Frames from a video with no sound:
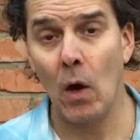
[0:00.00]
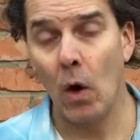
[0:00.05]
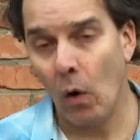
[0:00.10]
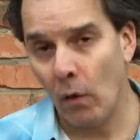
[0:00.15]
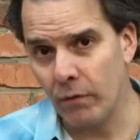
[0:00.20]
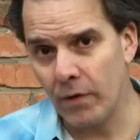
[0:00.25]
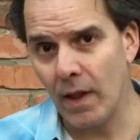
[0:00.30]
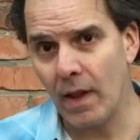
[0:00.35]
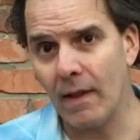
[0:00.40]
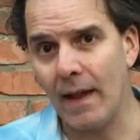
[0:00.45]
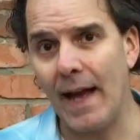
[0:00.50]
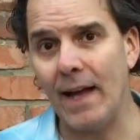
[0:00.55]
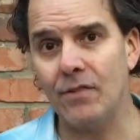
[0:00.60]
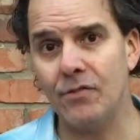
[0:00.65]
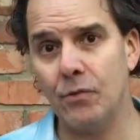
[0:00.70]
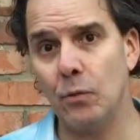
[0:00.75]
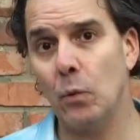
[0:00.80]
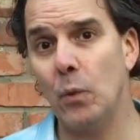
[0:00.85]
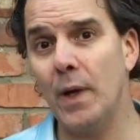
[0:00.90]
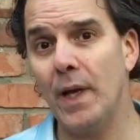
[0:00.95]
Over the
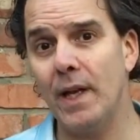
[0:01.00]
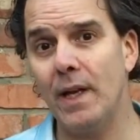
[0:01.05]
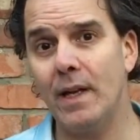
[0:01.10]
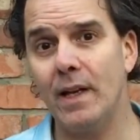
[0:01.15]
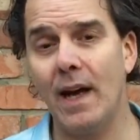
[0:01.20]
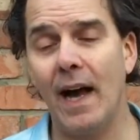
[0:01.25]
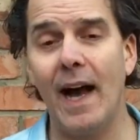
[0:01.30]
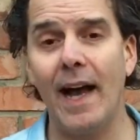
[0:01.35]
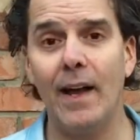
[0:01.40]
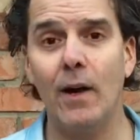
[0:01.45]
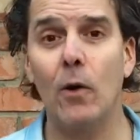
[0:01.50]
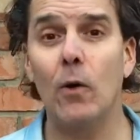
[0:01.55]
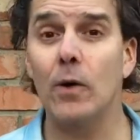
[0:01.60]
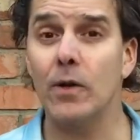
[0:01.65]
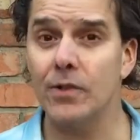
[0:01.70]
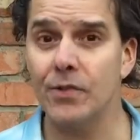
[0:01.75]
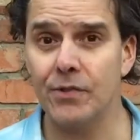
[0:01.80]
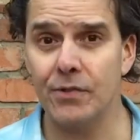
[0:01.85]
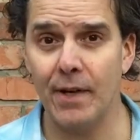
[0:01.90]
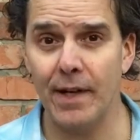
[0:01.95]
last week, I
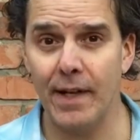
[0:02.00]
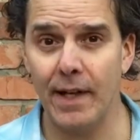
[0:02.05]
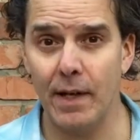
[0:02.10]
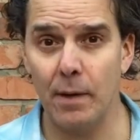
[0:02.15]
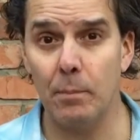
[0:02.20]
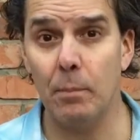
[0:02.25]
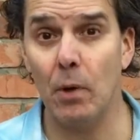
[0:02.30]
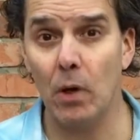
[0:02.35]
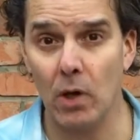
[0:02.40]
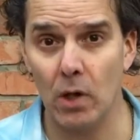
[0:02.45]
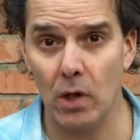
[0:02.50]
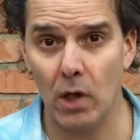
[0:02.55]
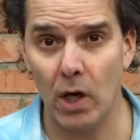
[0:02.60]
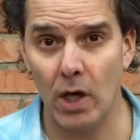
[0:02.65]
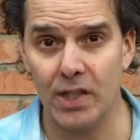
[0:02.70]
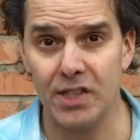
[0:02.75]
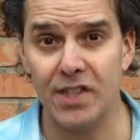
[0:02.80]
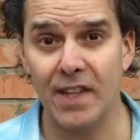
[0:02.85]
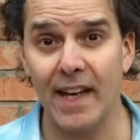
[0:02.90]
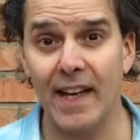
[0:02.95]
orchestrated a book
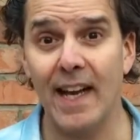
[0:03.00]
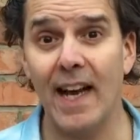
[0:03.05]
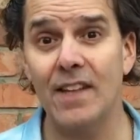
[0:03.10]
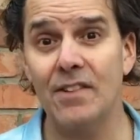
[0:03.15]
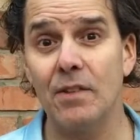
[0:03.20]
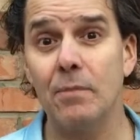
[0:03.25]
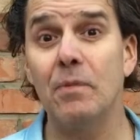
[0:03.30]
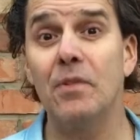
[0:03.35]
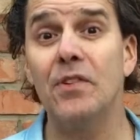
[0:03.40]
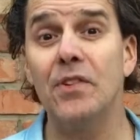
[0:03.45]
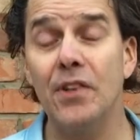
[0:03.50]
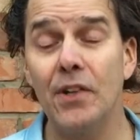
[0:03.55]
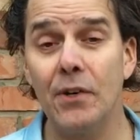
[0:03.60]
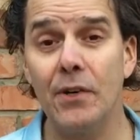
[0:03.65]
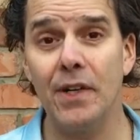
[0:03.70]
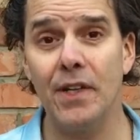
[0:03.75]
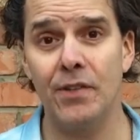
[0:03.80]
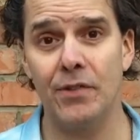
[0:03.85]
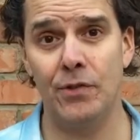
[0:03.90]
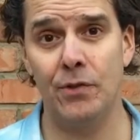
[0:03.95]
launch that got some
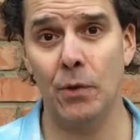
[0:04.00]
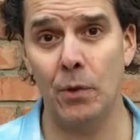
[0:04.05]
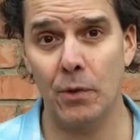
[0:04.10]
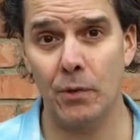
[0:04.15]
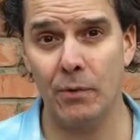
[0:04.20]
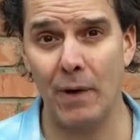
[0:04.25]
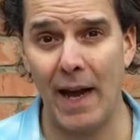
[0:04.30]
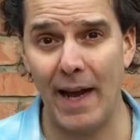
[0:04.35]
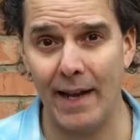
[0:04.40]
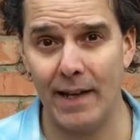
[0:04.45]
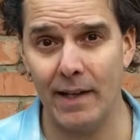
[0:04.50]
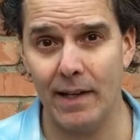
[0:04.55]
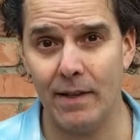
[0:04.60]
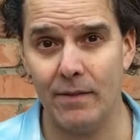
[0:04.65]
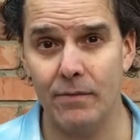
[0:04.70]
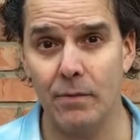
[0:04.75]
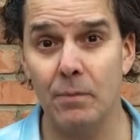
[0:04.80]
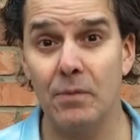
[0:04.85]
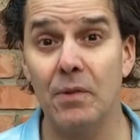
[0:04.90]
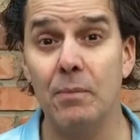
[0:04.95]
serious notoriety
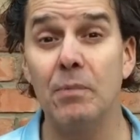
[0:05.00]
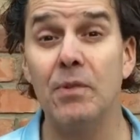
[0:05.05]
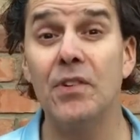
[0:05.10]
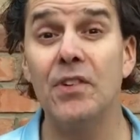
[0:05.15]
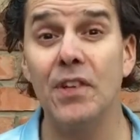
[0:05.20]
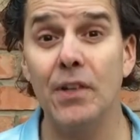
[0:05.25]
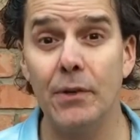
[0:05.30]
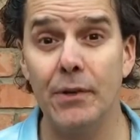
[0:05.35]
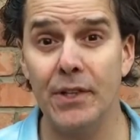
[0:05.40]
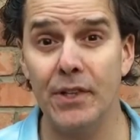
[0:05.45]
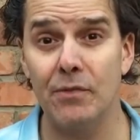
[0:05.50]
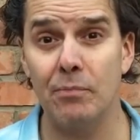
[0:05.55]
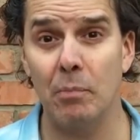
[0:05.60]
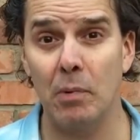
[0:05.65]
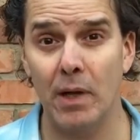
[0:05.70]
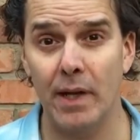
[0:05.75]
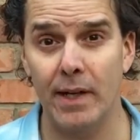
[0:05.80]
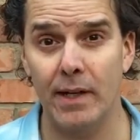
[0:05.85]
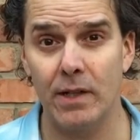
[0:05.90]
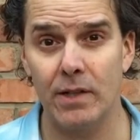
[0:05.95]
from some serious
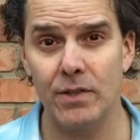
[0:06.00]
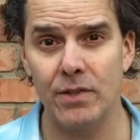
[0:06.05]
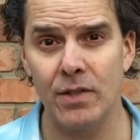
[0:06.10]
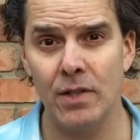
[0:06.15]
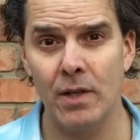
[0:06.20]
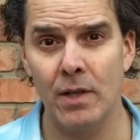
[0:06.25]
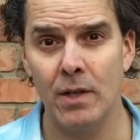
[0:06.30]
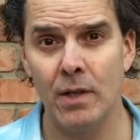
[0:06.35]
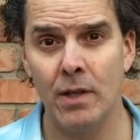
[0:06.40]
players.